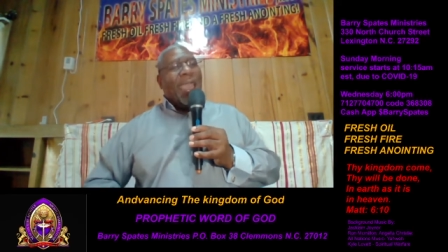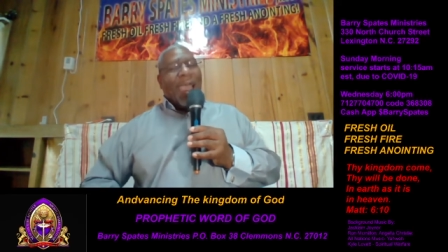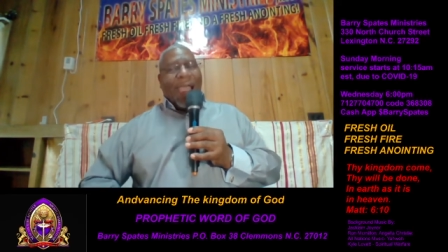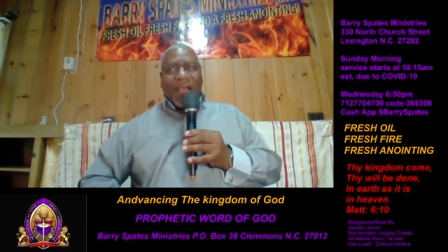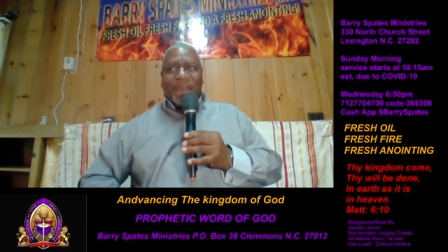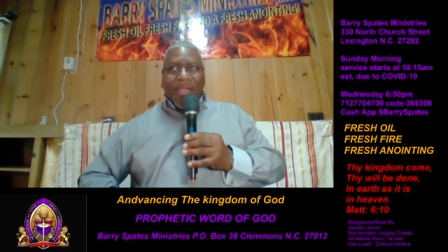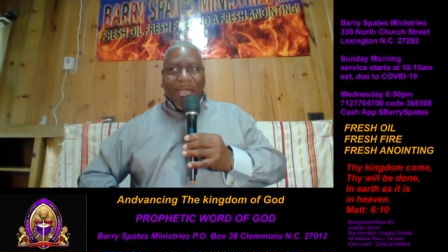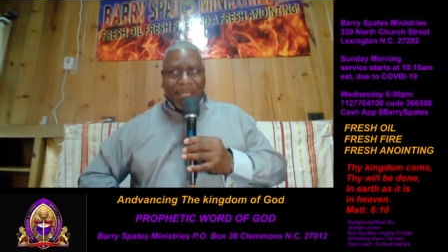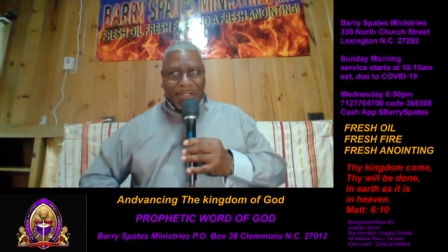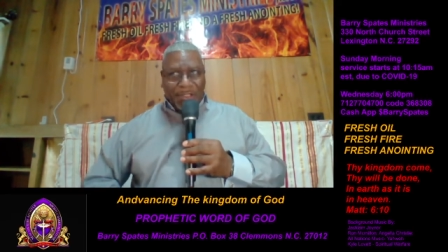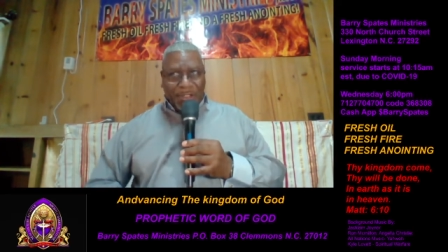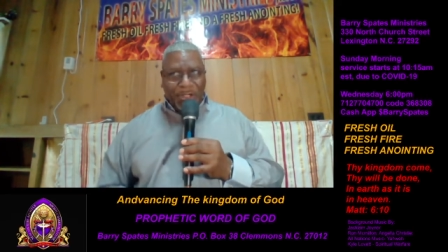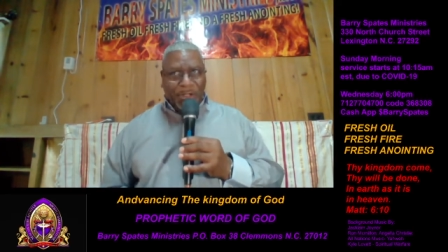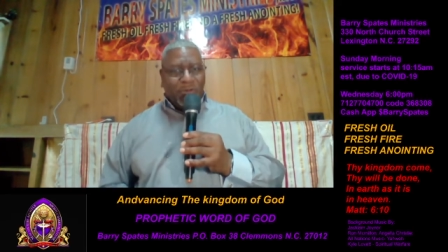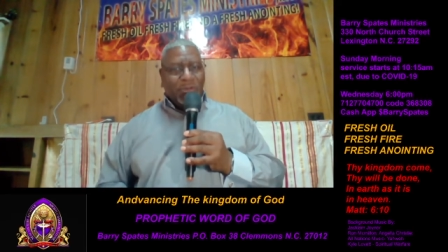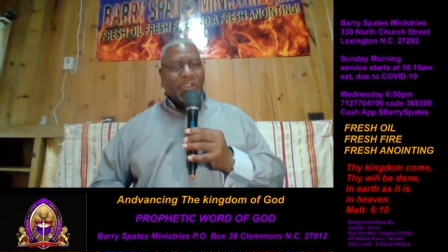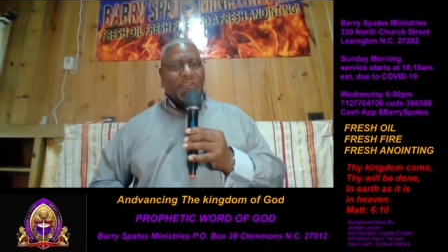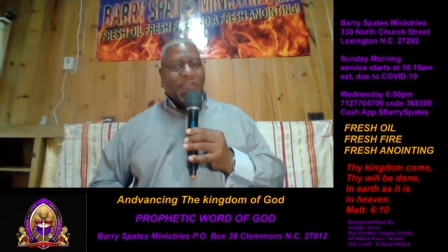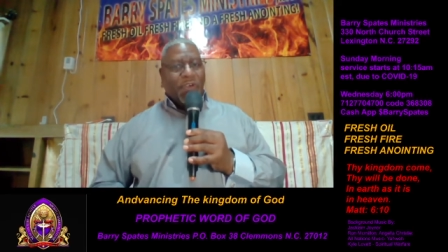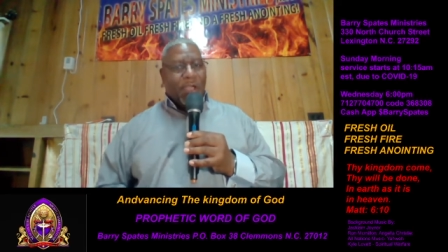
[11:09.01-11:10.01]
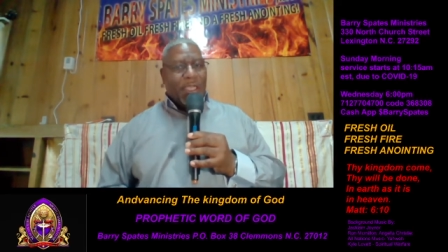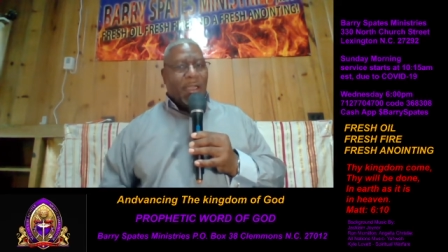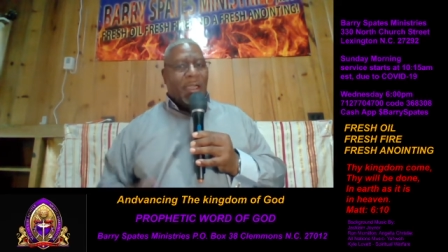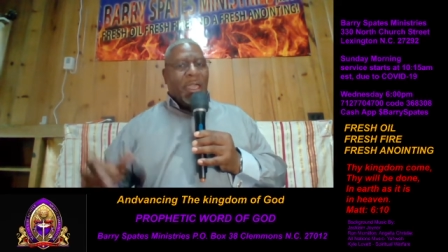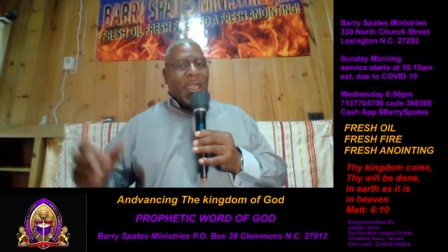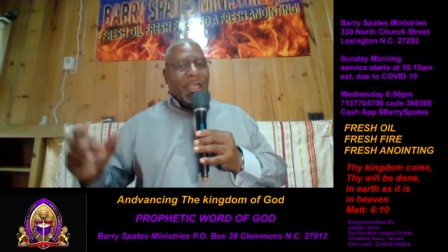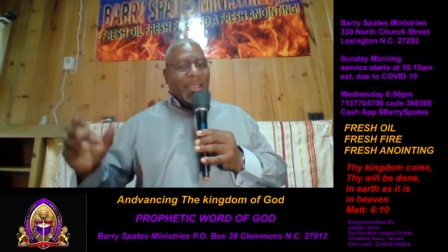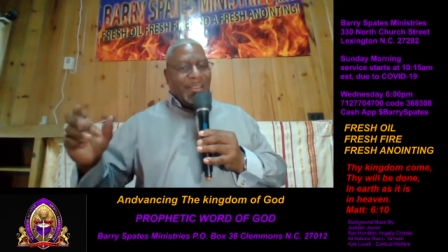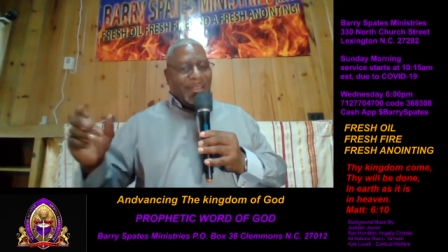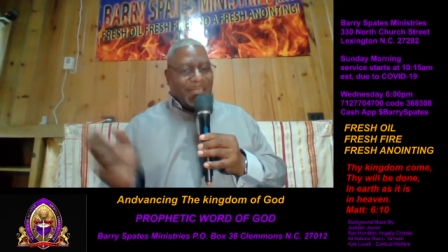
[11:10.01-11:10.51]
I've got news for
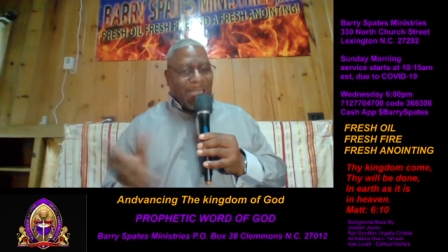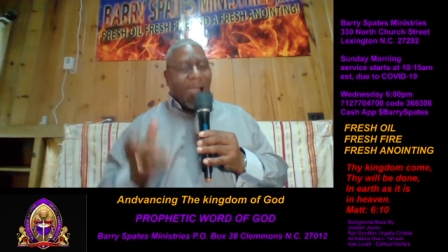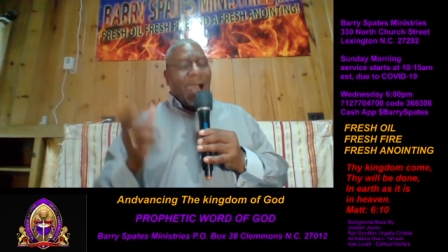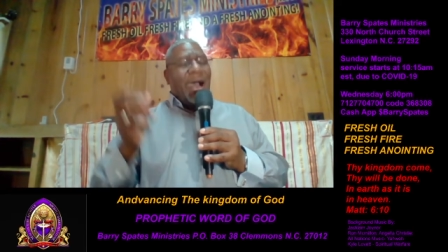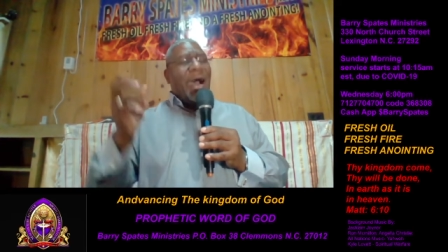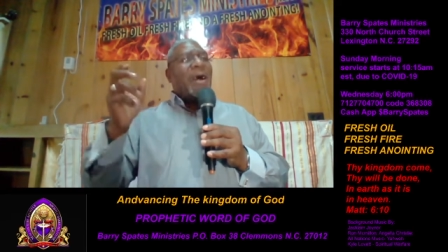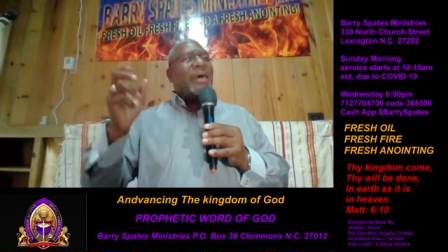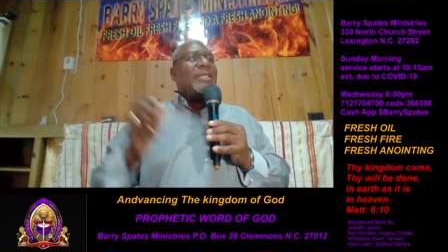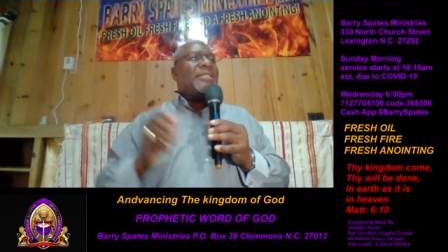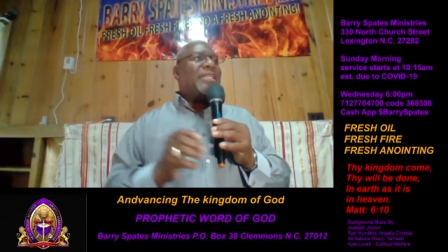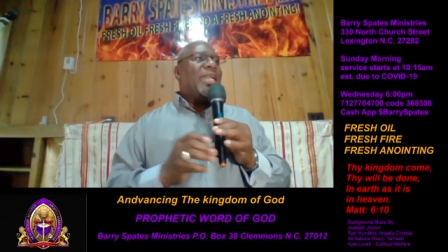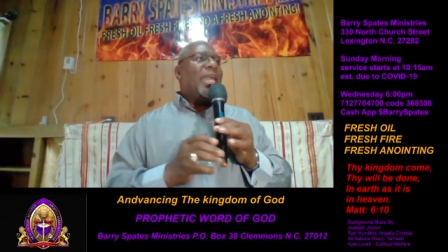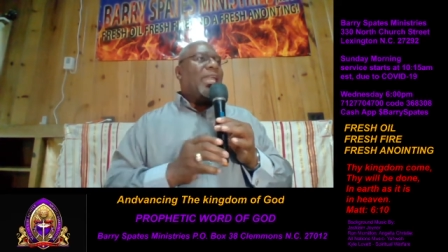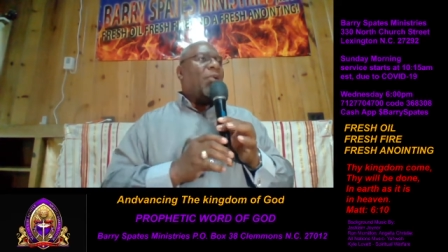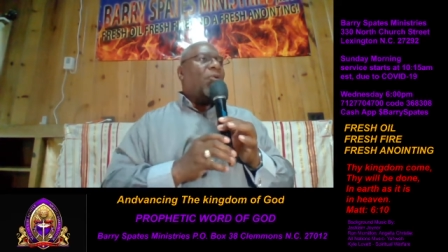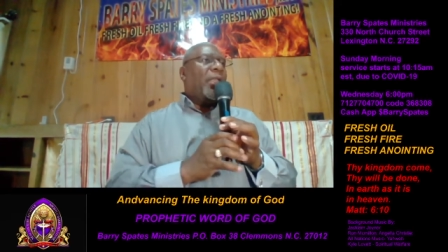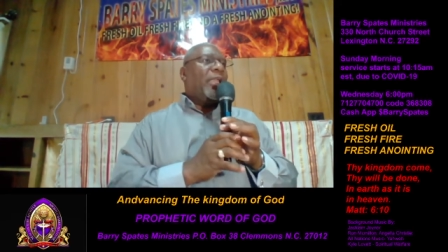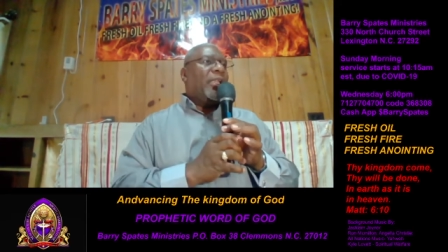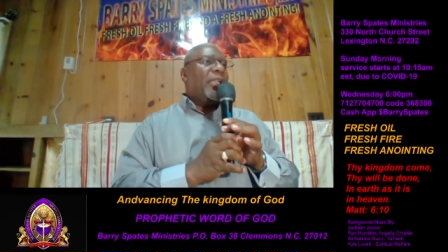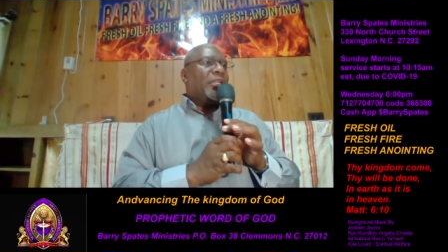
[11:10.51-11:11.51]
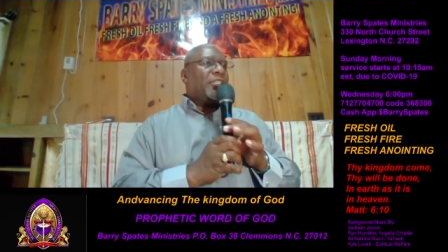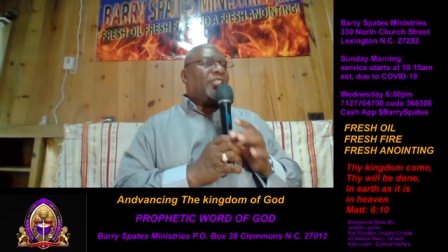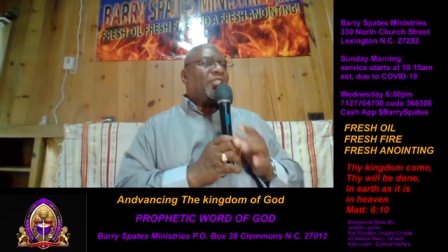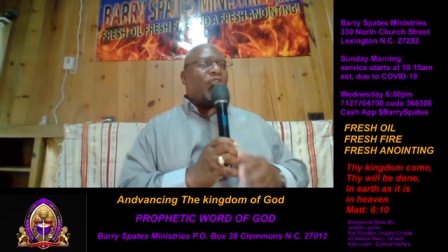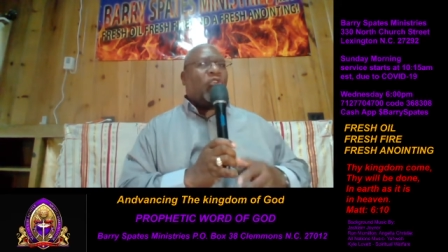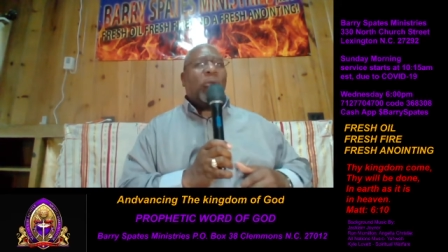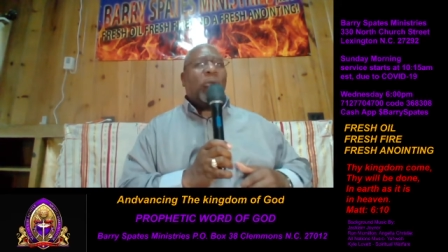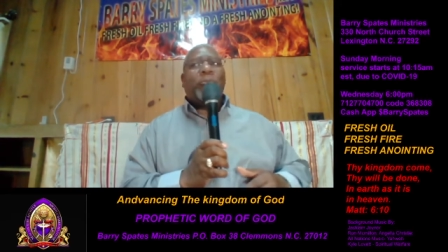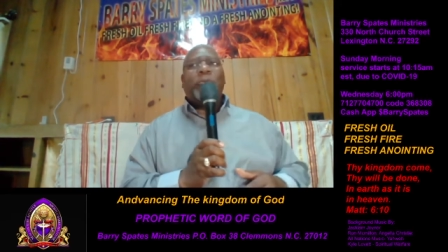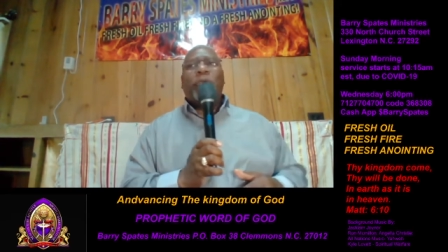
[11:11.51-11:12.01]
you. God is getting ready to strip